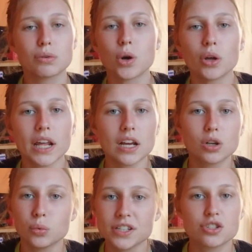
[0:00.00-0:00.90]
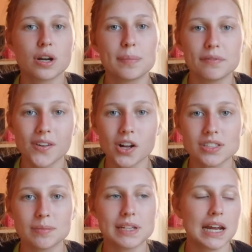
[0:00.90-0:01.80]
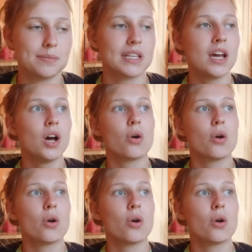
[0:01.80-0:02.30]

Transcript: we roll an ankle, we trip and fall sometimes.